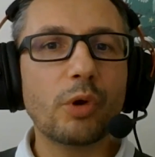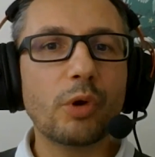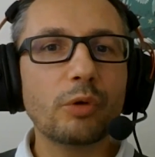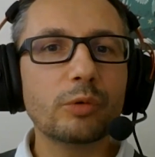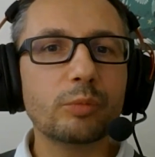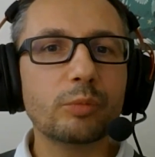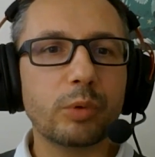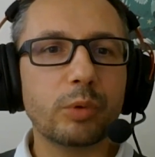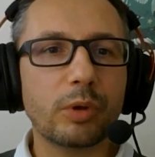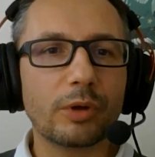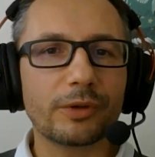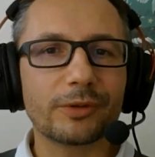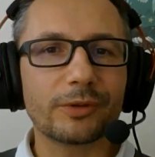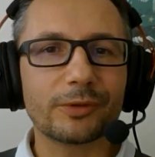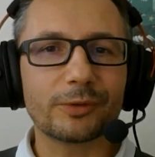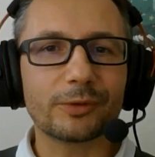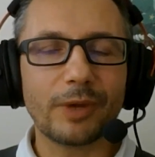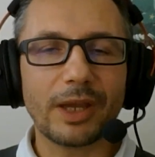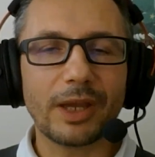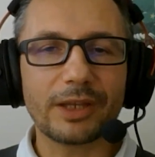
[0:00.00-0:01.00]

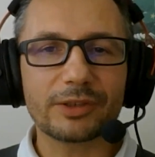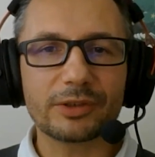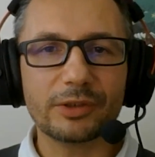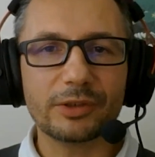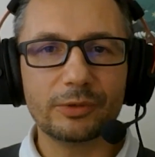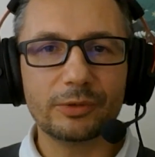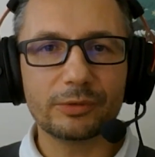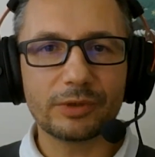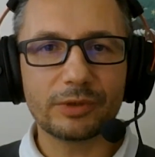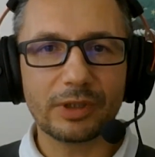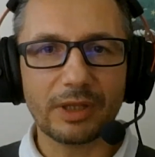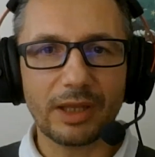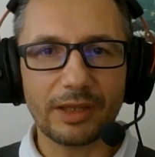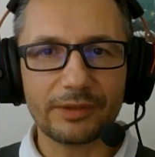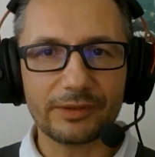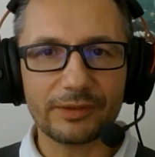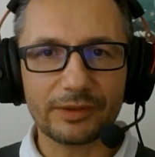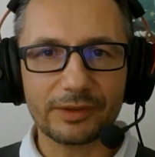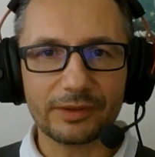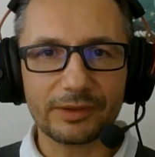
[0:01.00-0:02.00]
roadblocks to actually
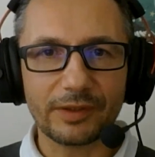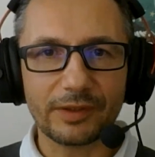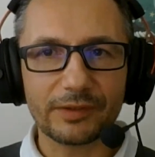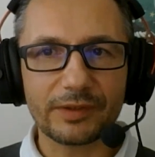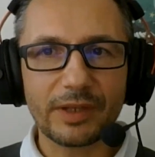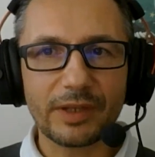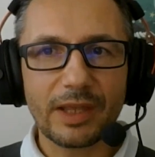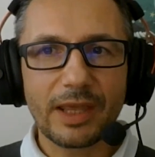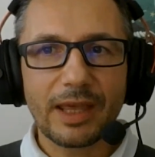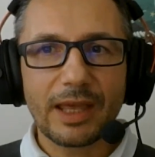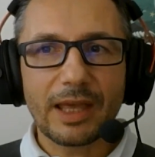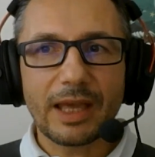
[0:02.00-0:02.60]
utilizing this.